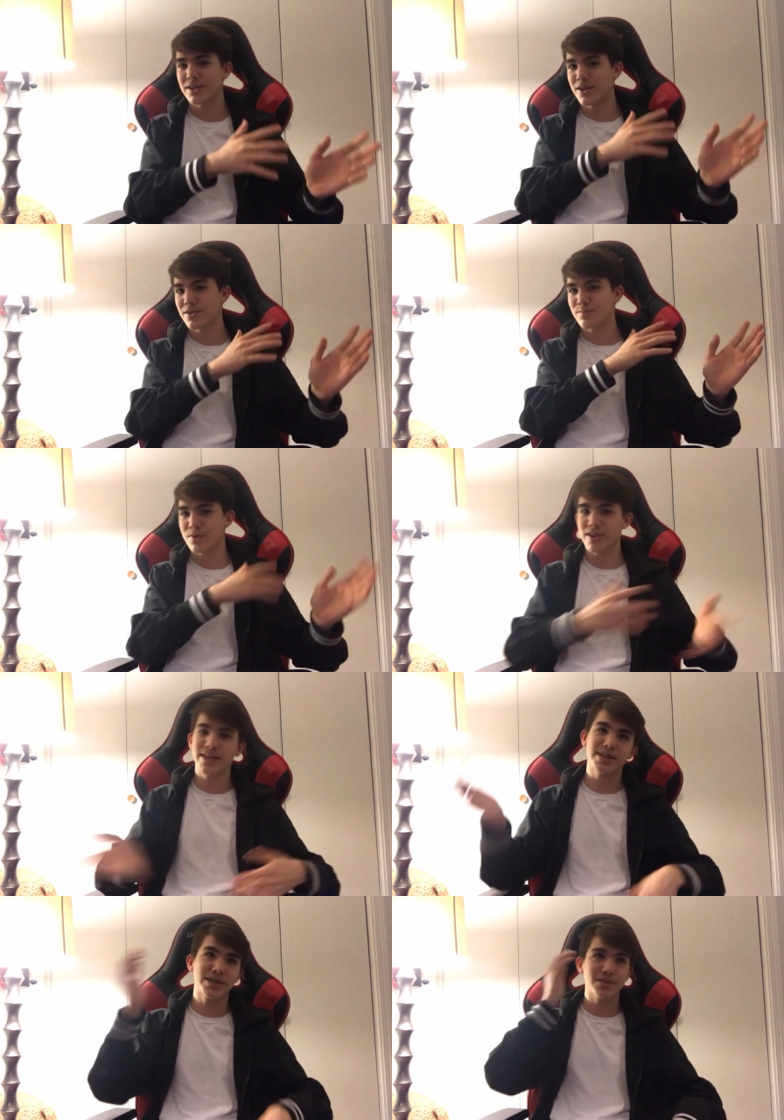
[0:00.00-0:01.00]
So
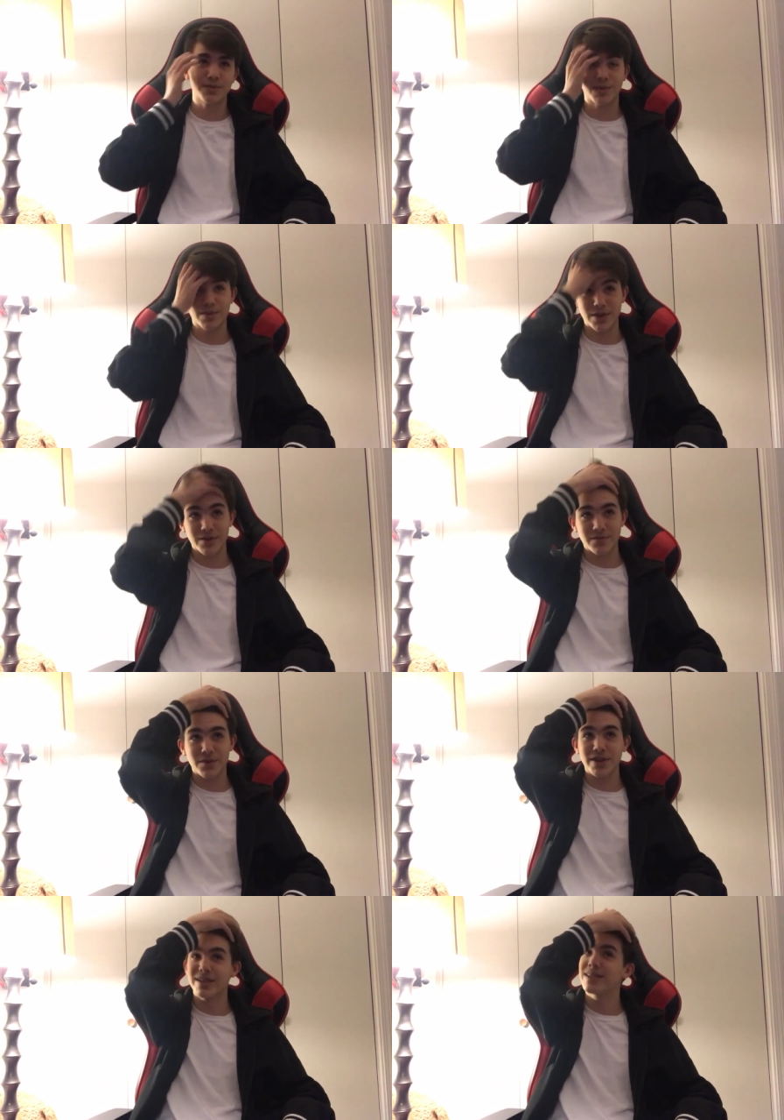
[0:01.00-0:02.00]
Borderlands 2 is what we're going
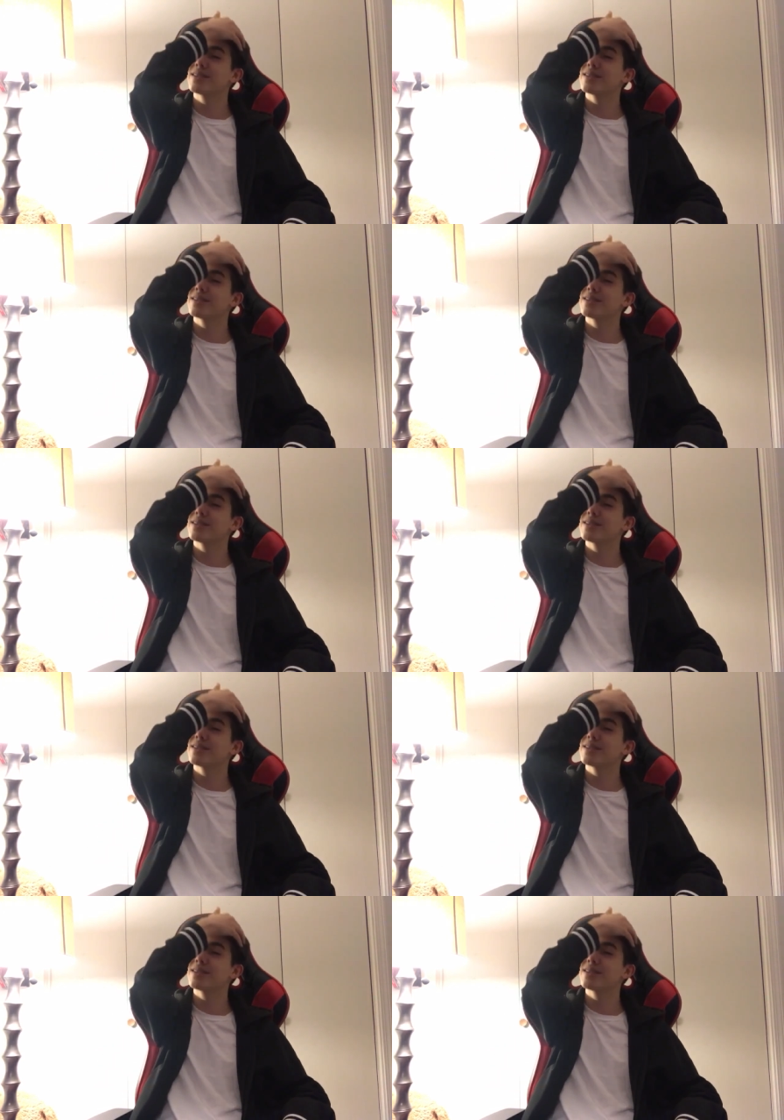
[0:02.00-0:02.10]
for.